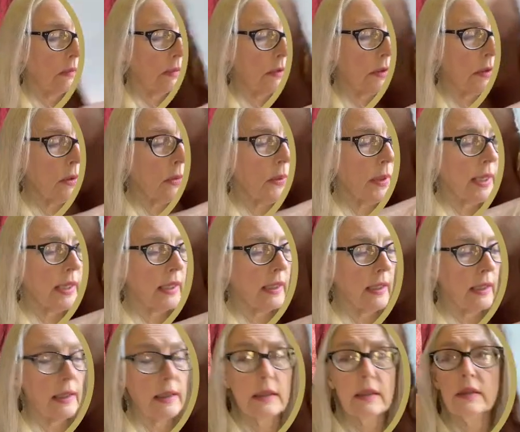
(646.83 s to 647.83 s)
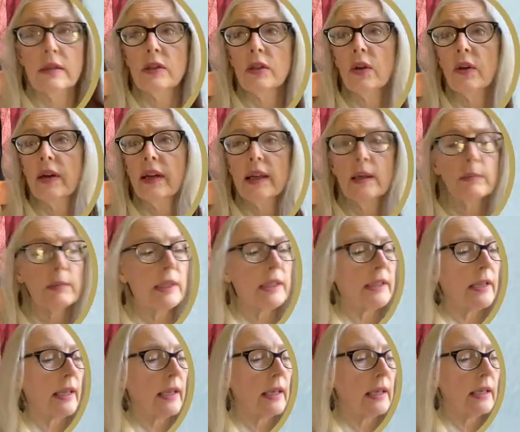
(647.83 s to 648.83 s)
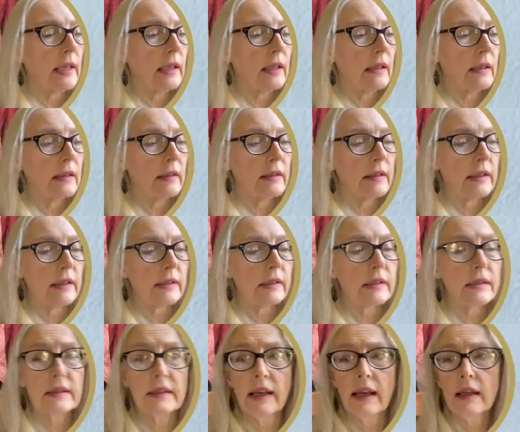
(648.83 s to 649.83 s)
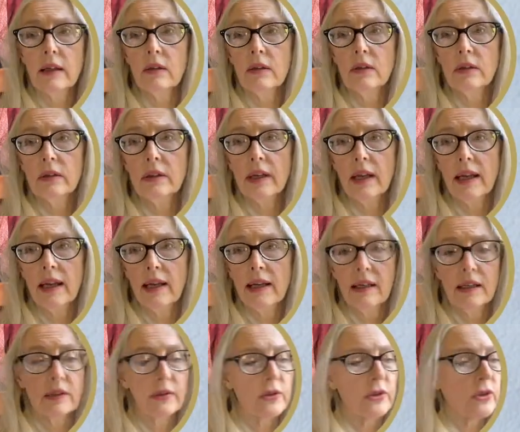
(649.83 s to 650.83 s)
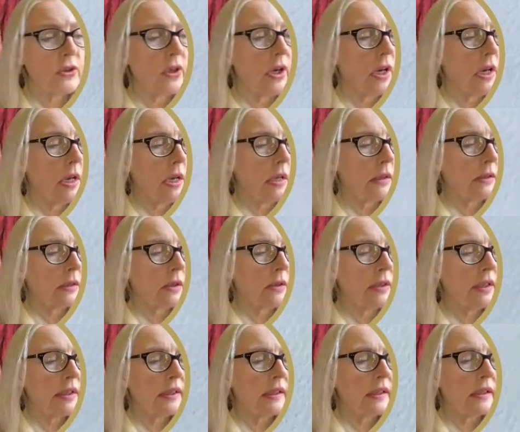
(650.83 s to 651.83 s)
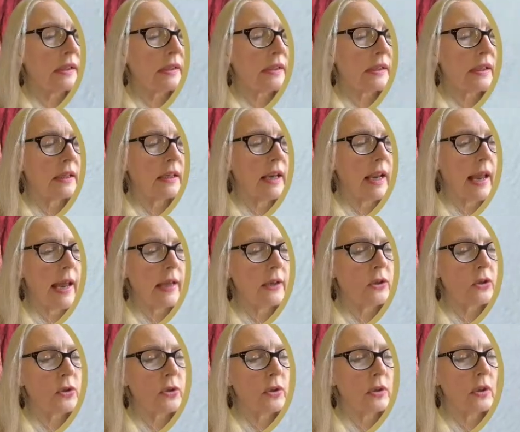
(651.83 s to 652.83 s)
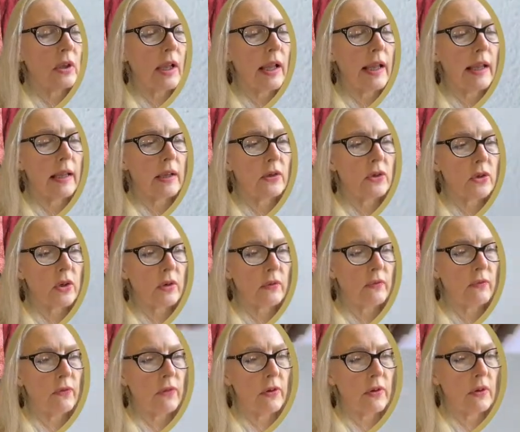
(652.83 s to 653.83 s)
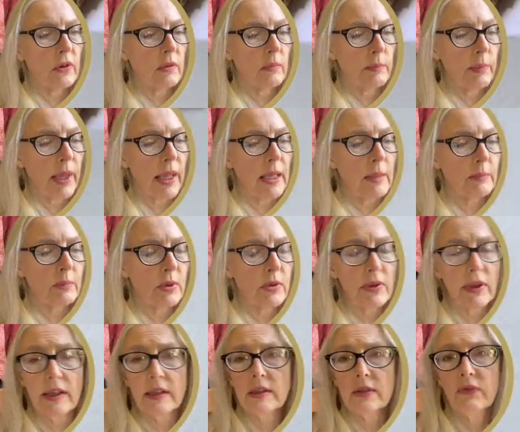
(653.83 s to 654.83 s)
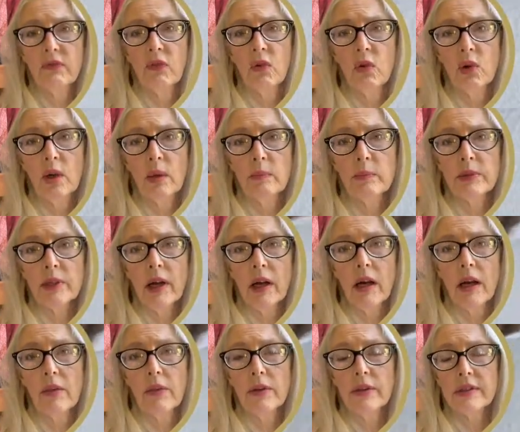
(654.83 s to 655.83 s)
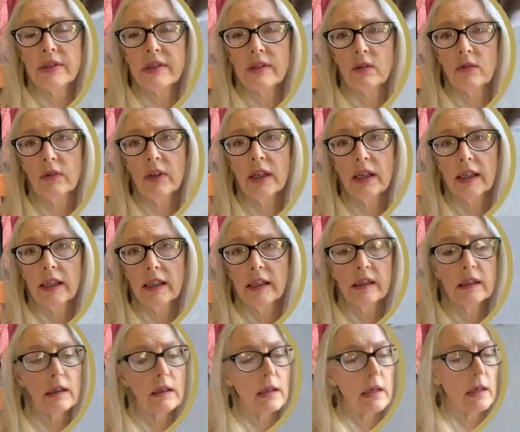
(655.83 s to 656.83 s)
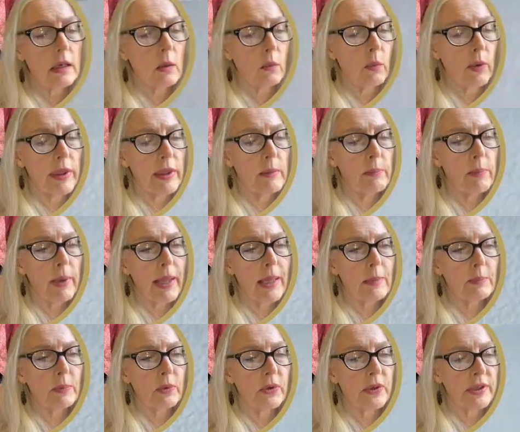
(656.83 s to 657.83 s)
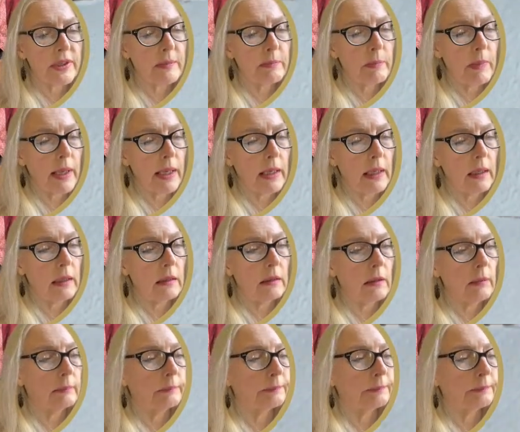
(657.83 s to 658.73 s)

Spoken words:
doing is you're imitating this deckled edge. So this is the natural edge of the paper that's formed on the screen when the paper is made.